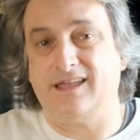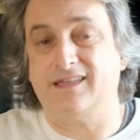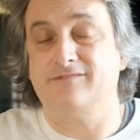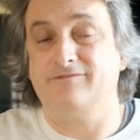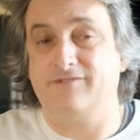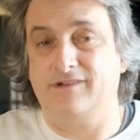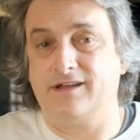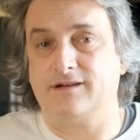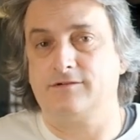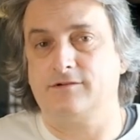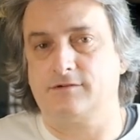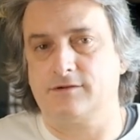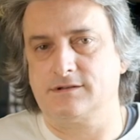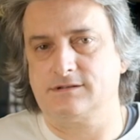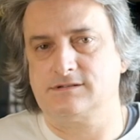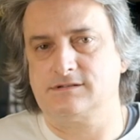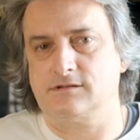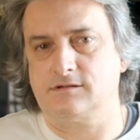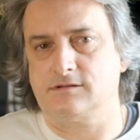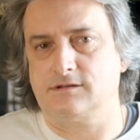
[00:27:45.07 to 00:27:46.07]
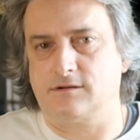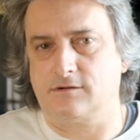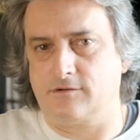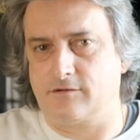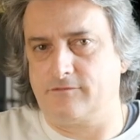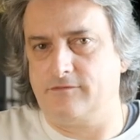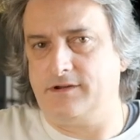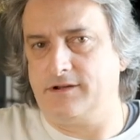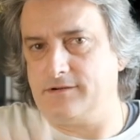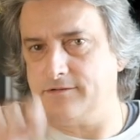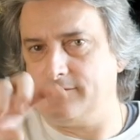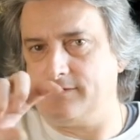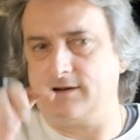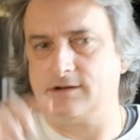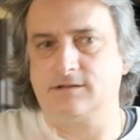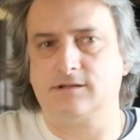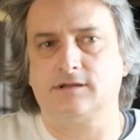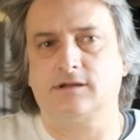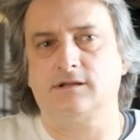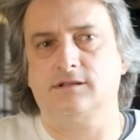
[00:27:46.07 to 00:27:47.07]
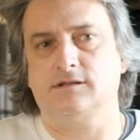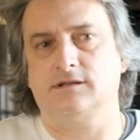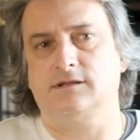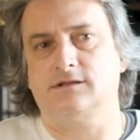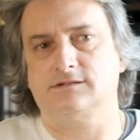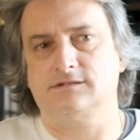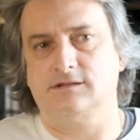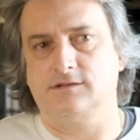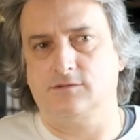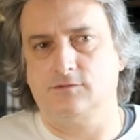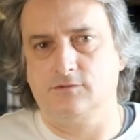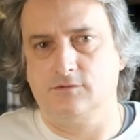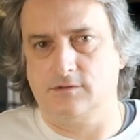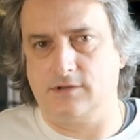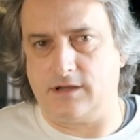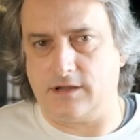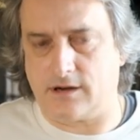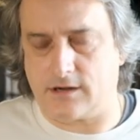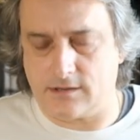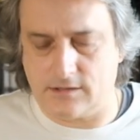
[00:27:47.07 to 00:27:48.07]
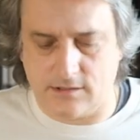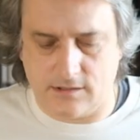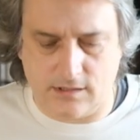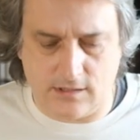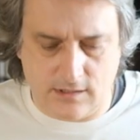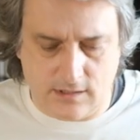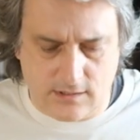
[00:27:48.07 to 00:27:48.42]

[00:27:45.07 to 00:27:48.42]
and very horizontal or very vertical, as the two-thirds